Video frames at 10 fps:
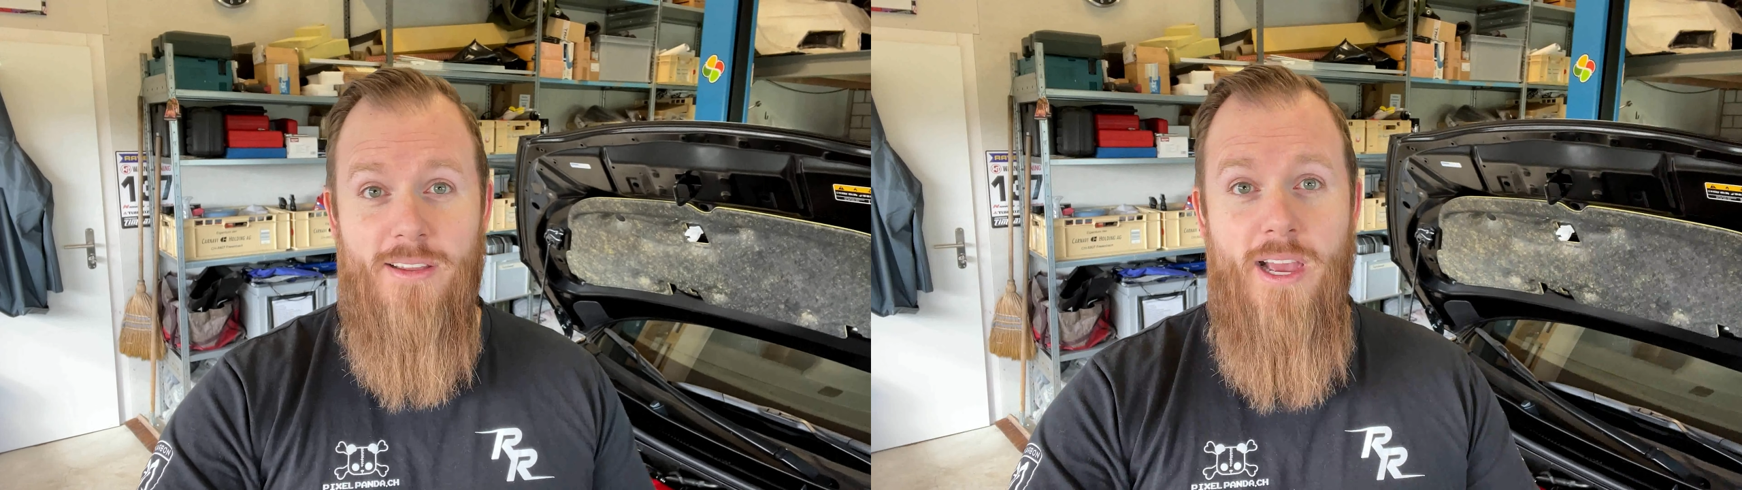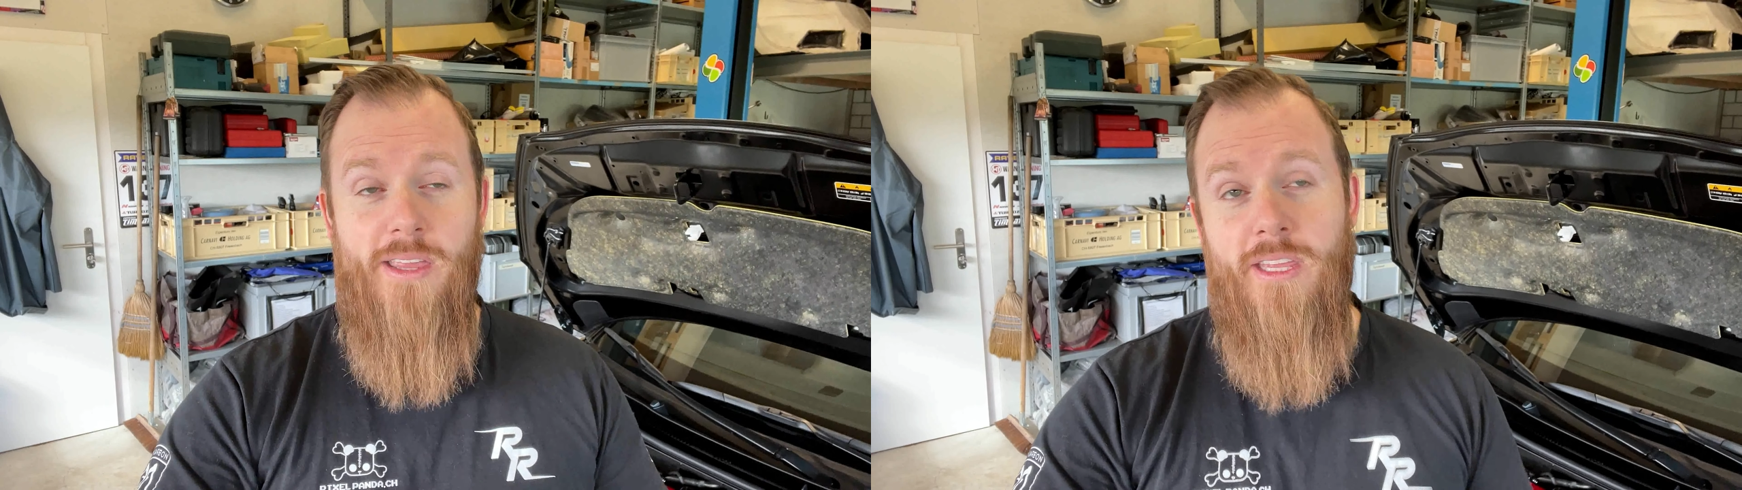
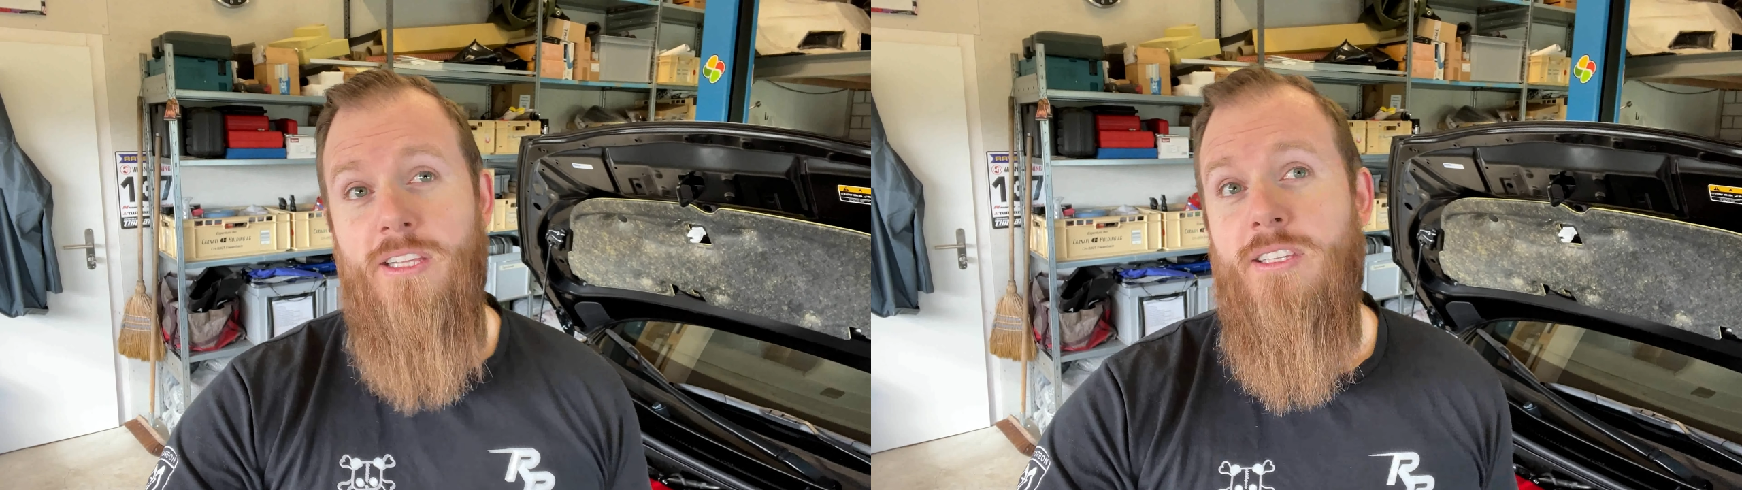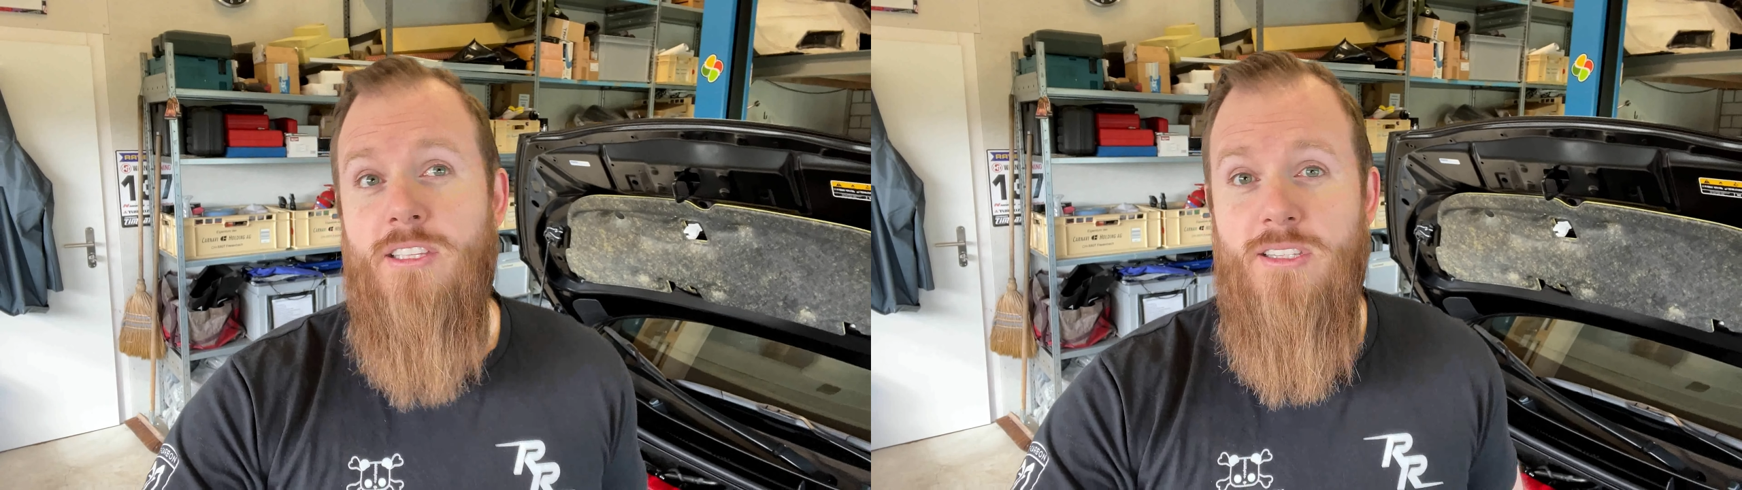I
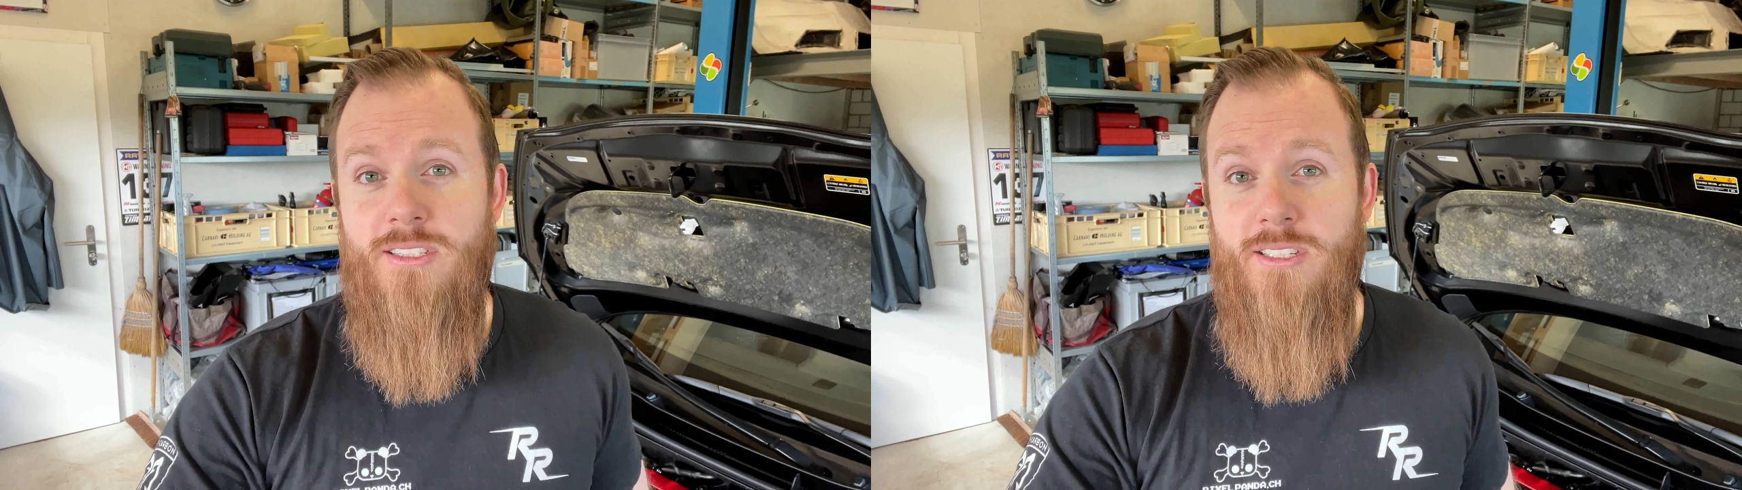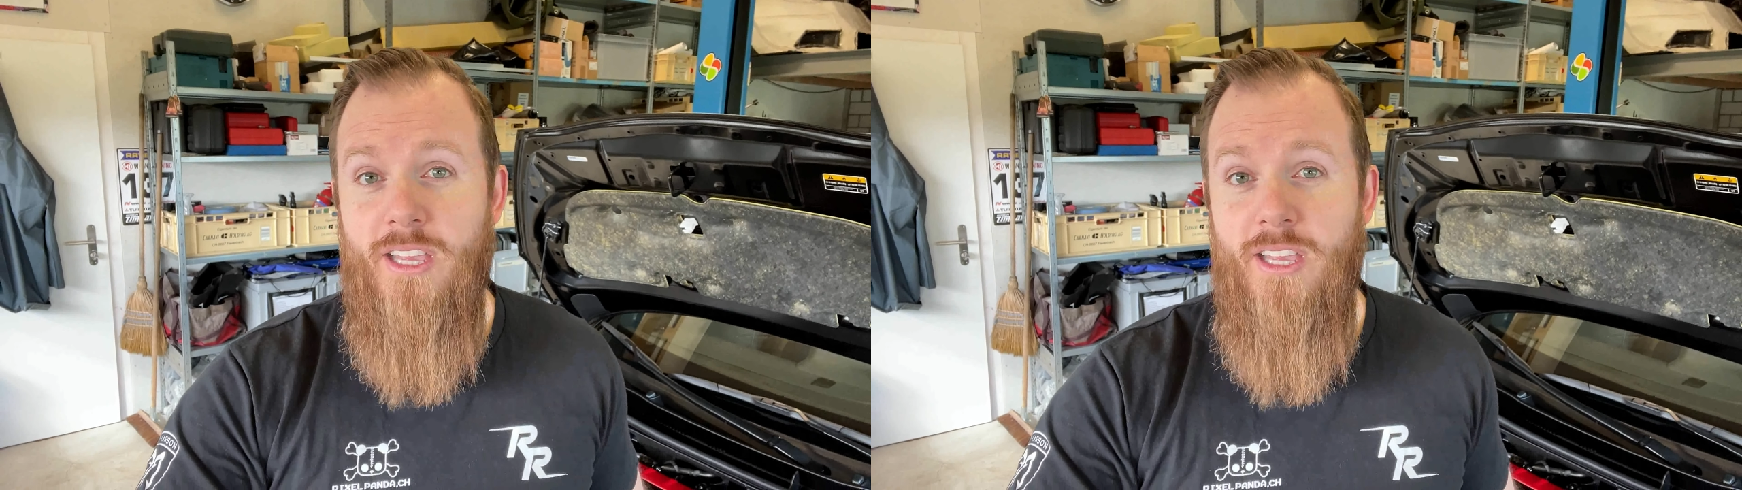think that's,